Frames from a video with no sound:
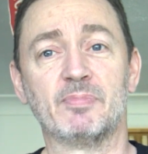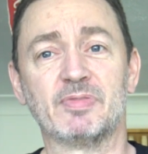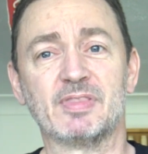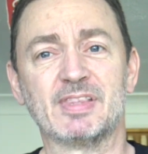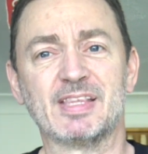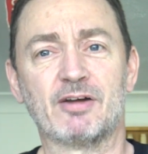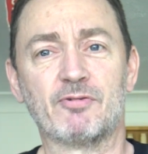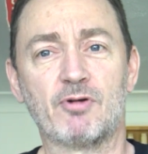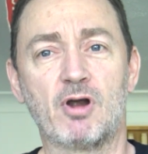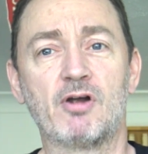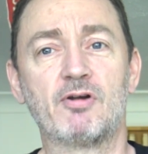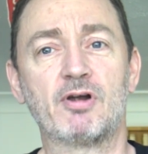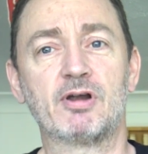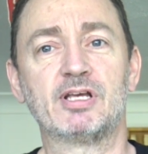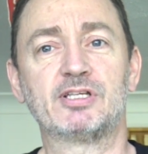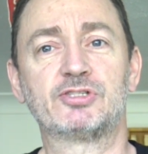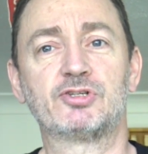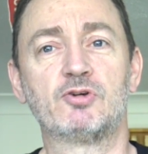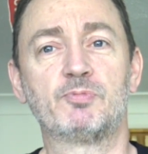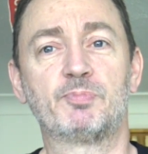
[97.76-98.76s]
There are
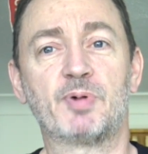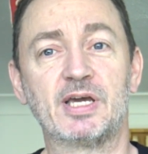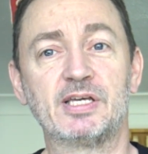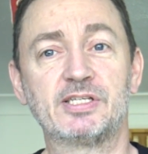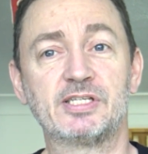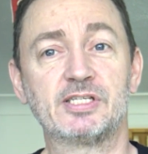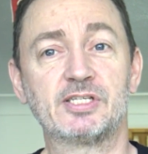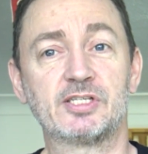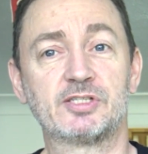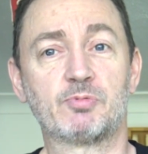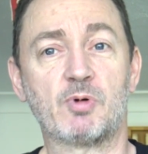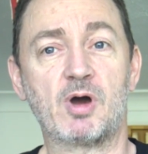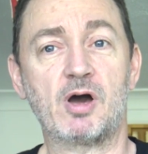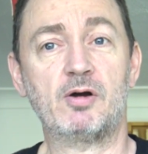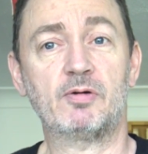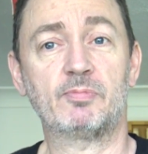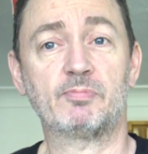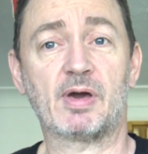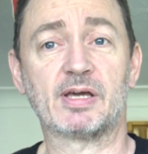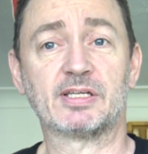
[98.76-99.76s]
only 2 pieces as
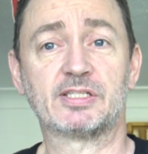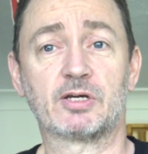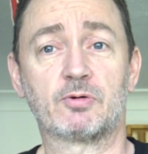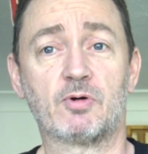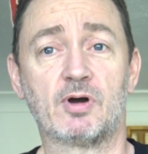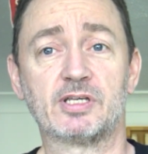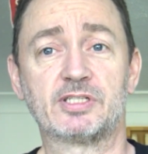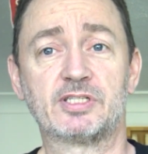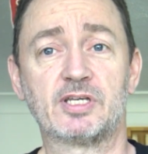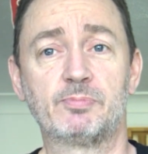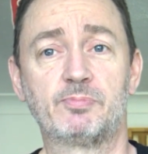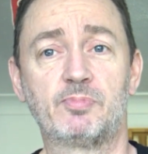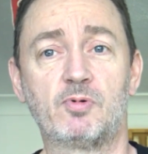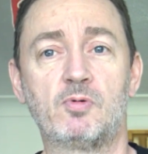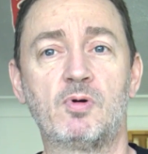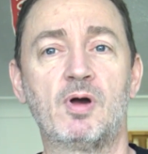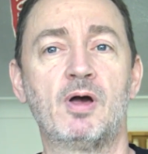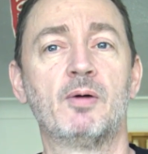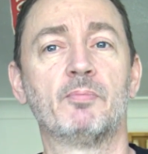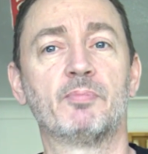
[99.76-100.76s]
well, makes it quite
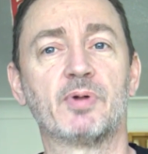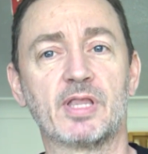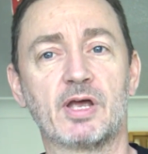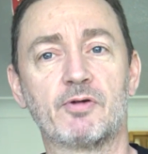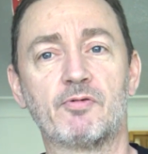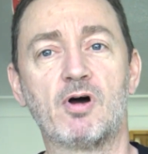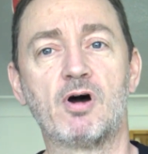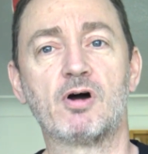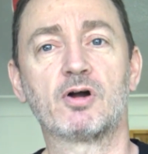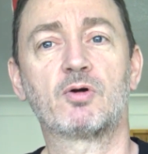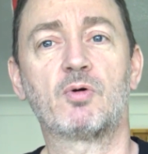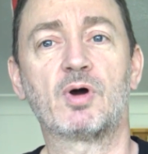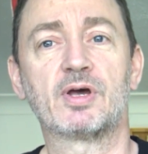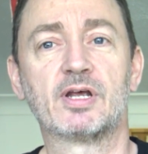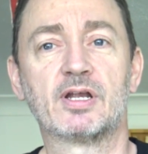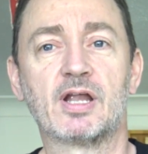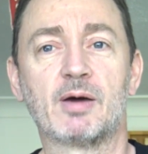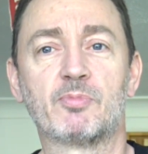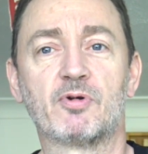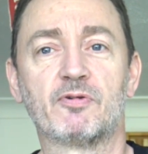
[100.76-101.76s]
simple, but there are quite
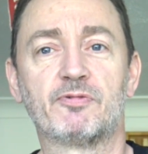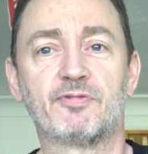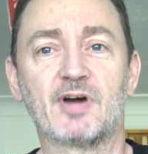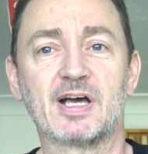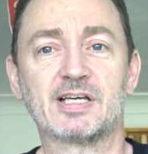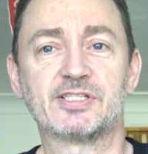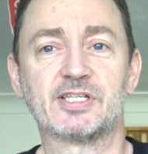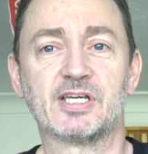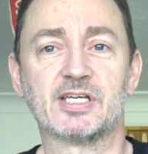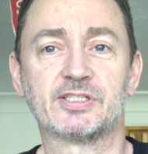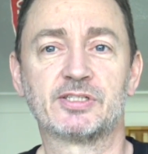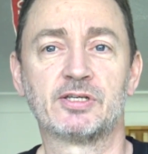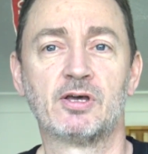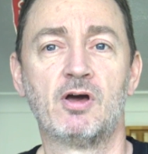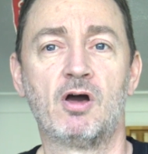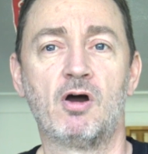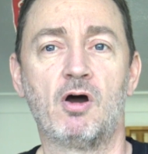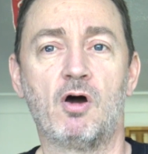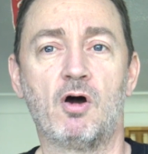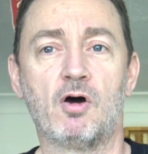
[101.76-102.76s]
a number of facets
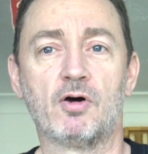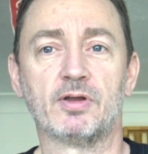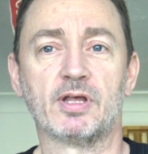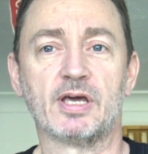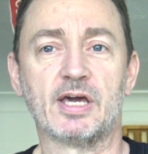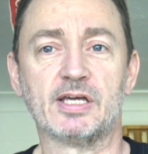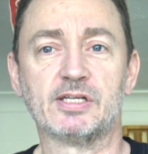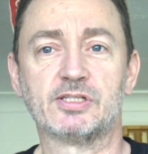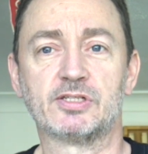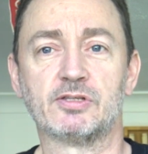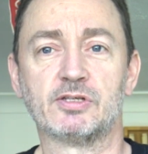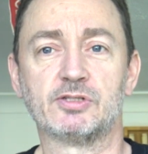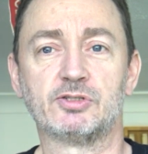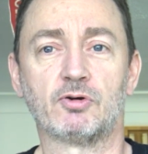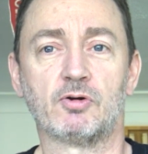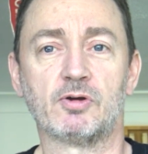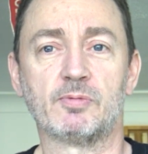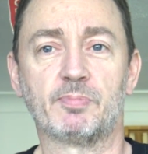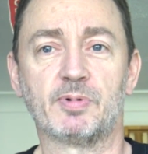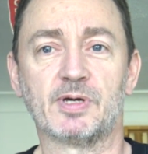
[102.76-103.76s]
on each of the
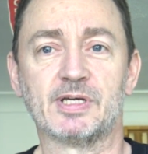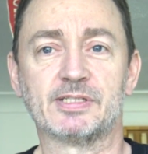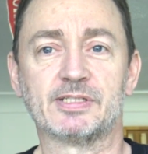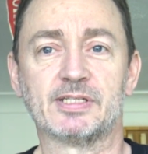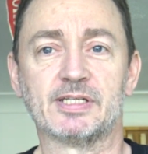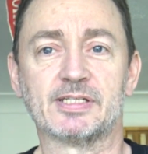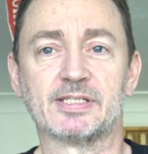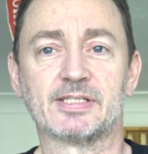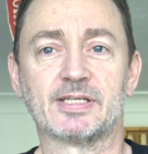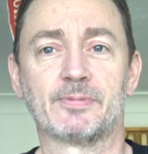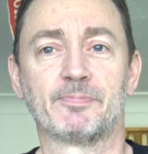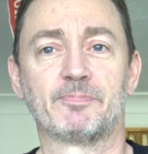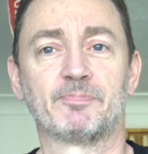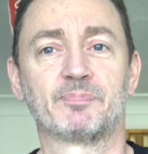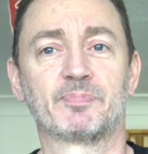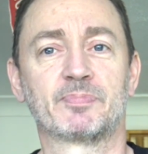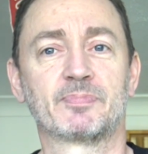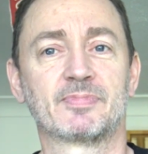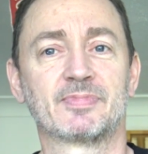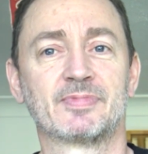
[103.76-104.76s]
joint pieces.
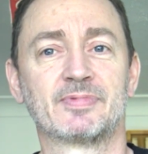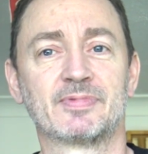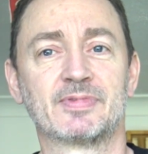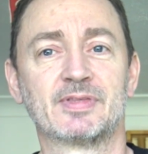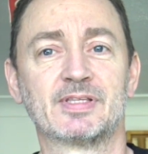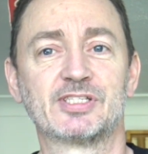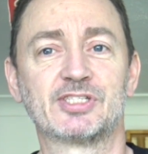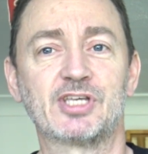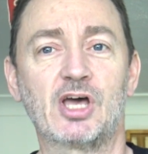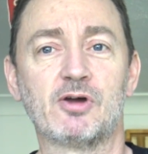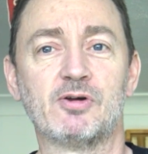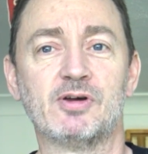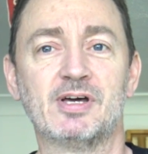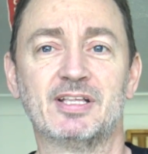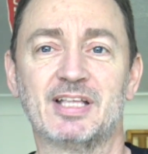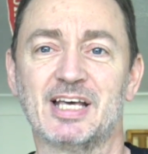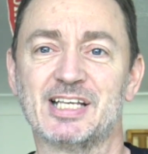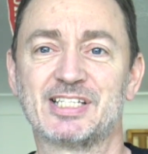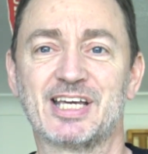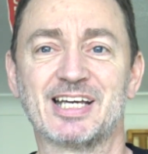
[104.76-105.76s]
So
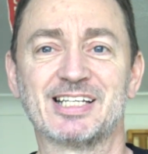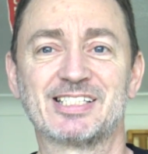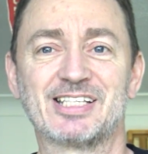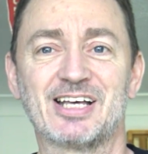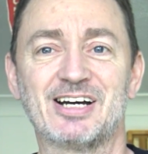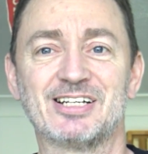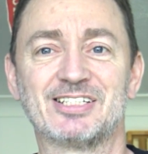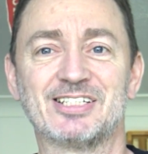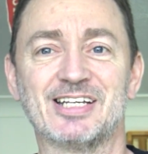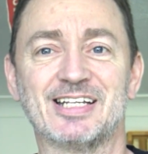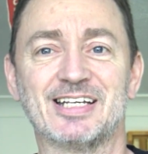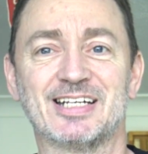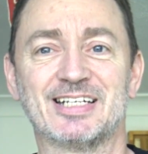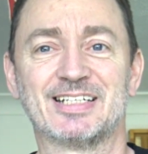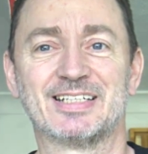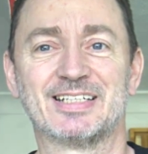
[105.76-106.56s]
let's get started.